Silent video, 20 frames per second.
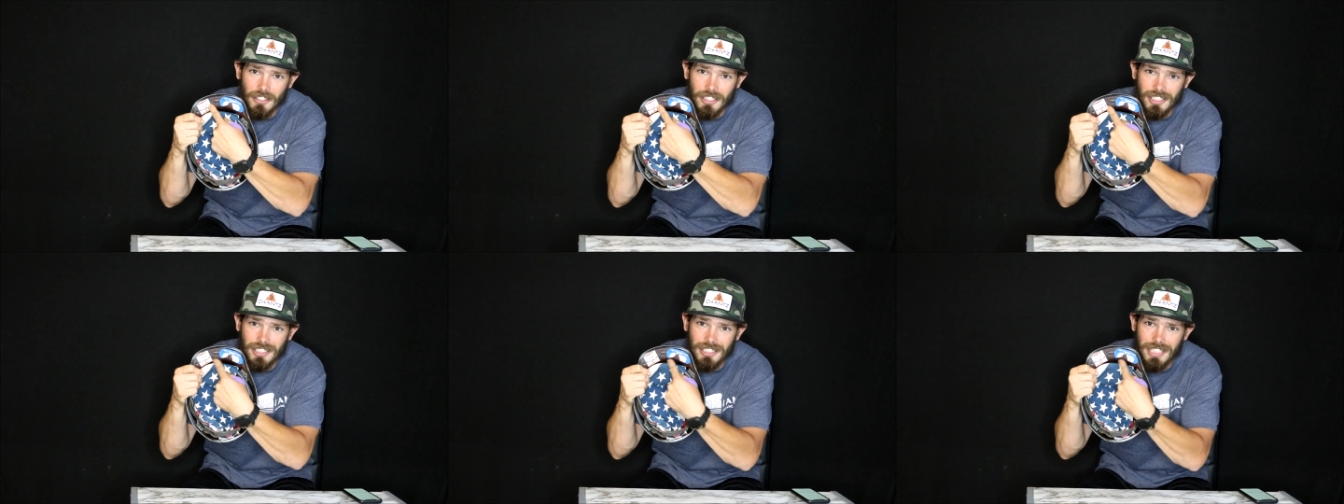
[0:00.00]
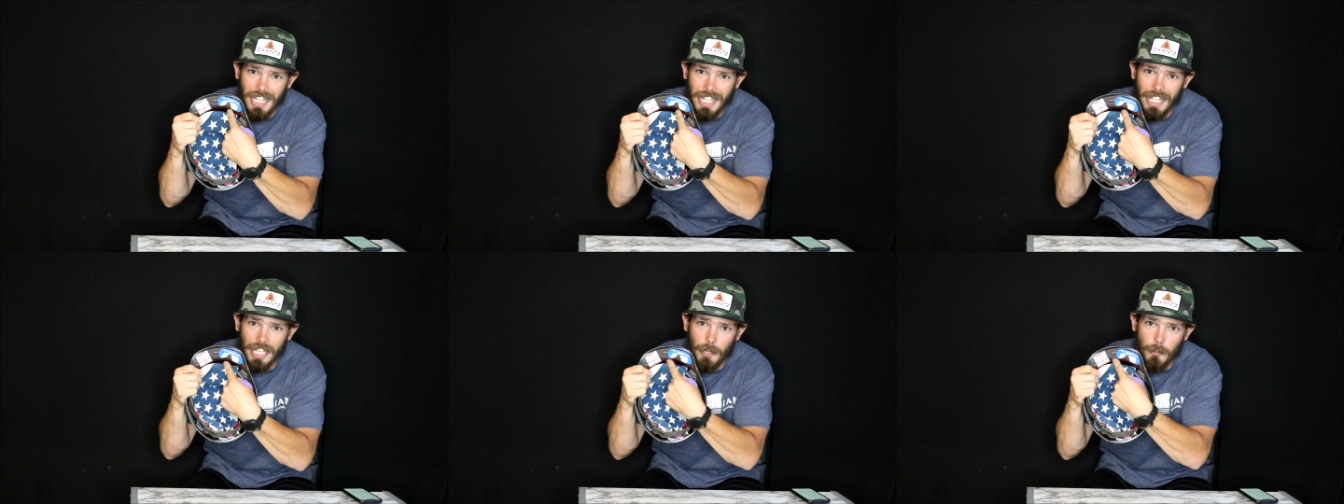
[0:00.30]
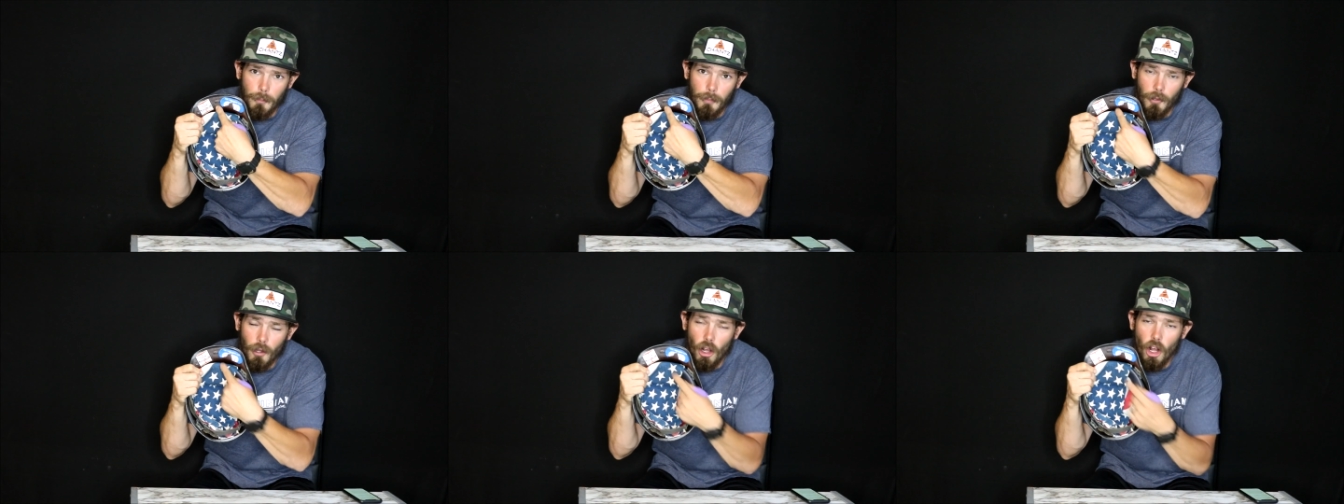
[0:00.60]
a
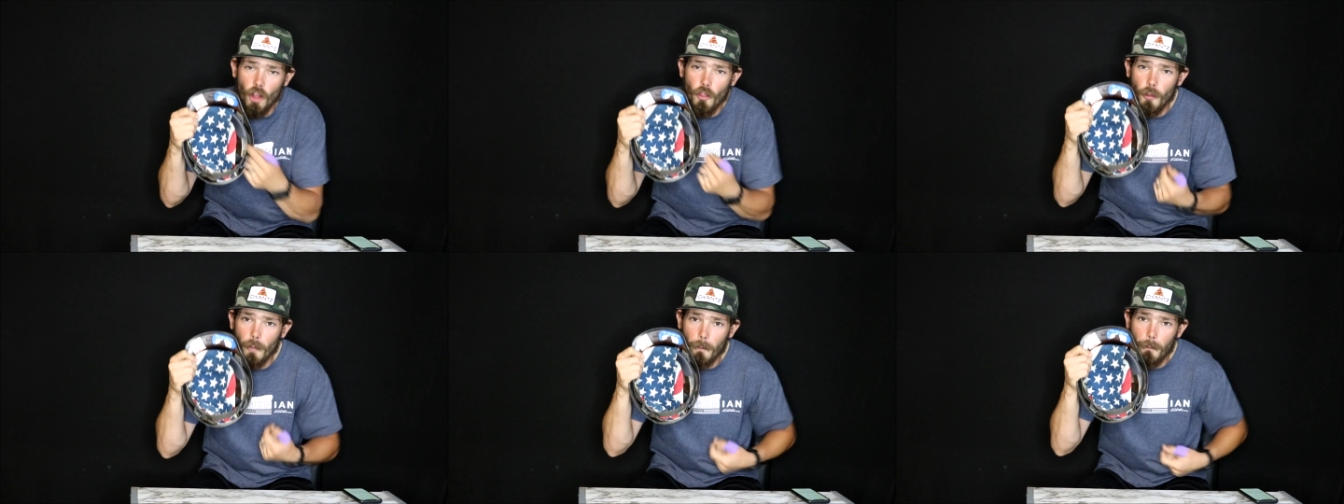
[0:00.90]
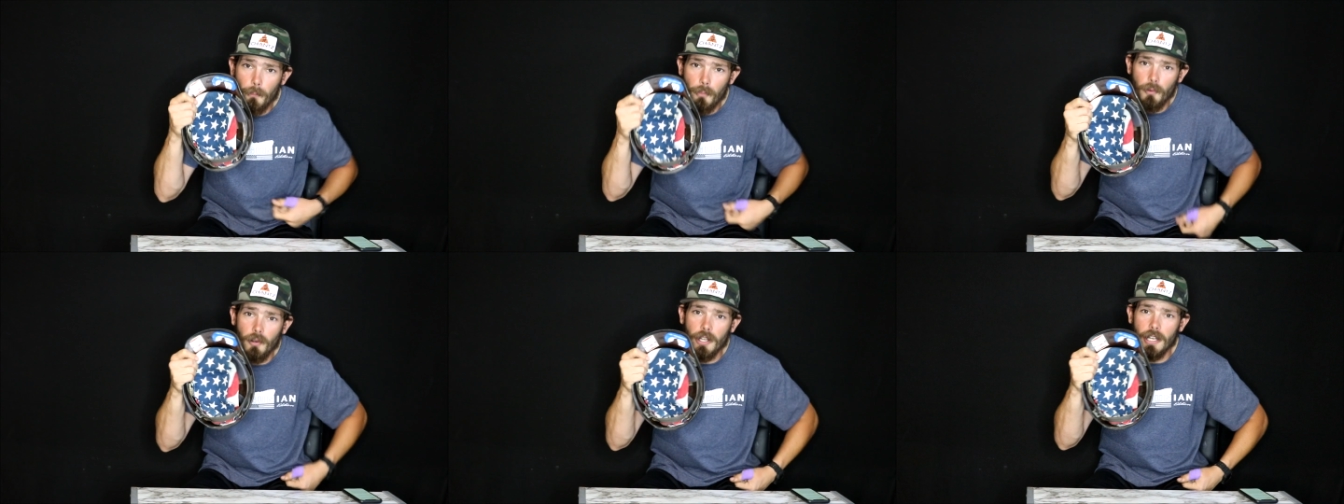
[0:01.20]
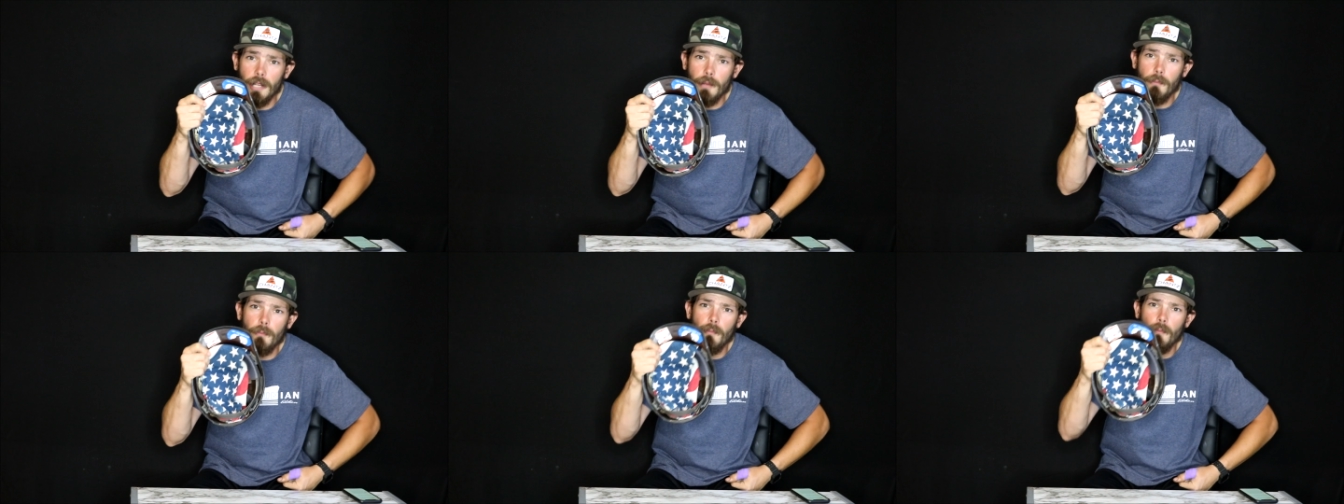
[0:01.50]
stamp on the
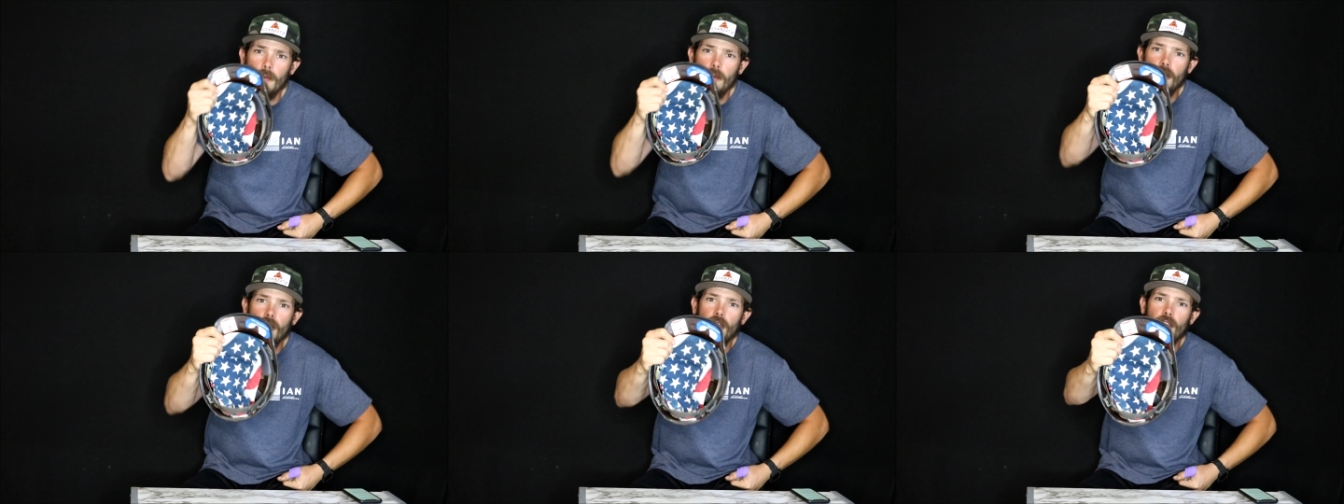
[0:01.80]
brim